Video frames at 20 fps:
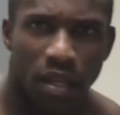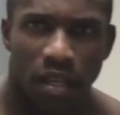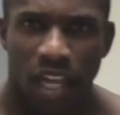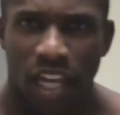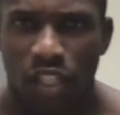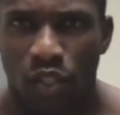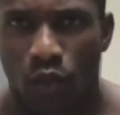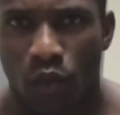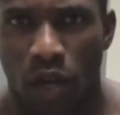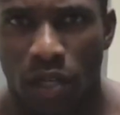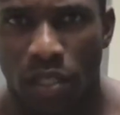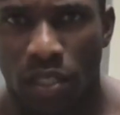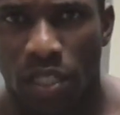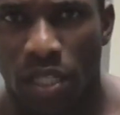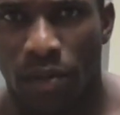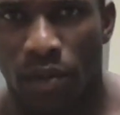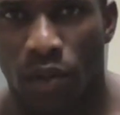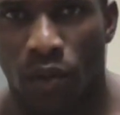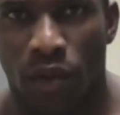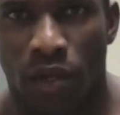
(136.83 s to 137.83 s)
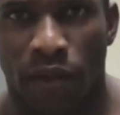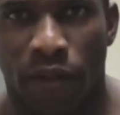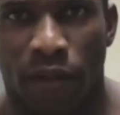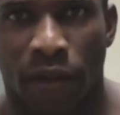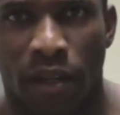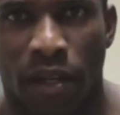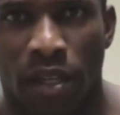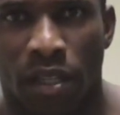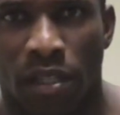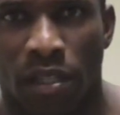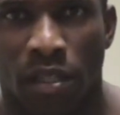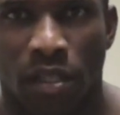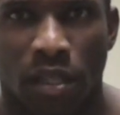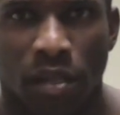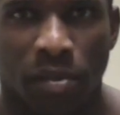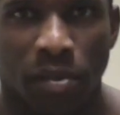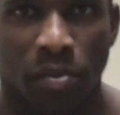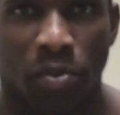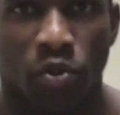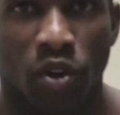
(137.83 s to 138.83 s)
Thanks for watching Team Gorilla Fitness.
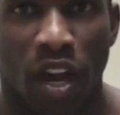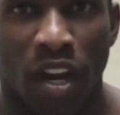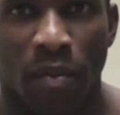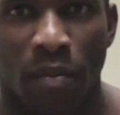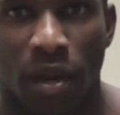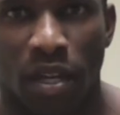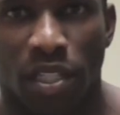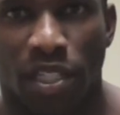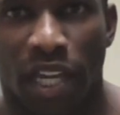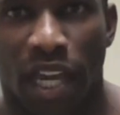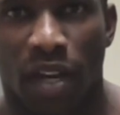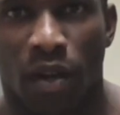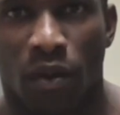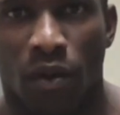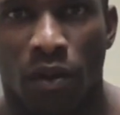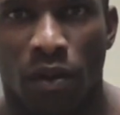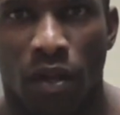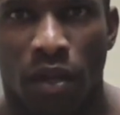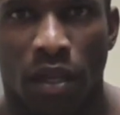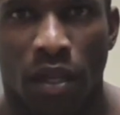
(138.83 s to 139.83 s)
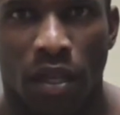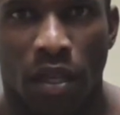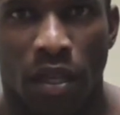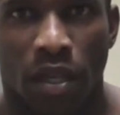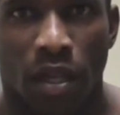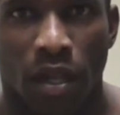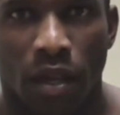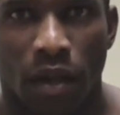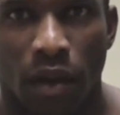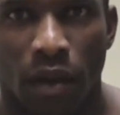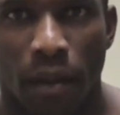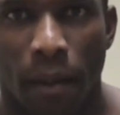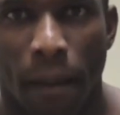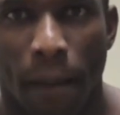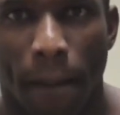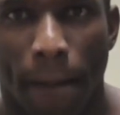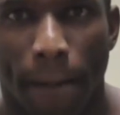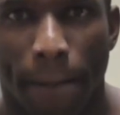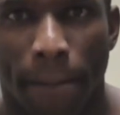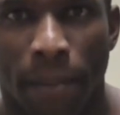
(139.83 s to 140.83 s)
Subscribe to my channel.
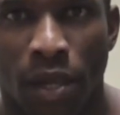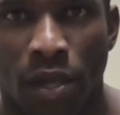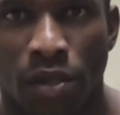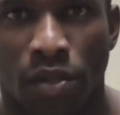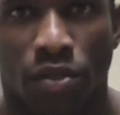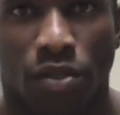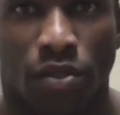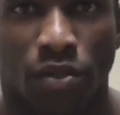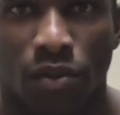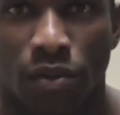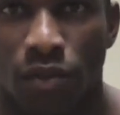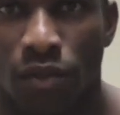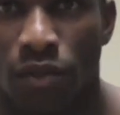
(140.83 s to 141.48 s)
Peace.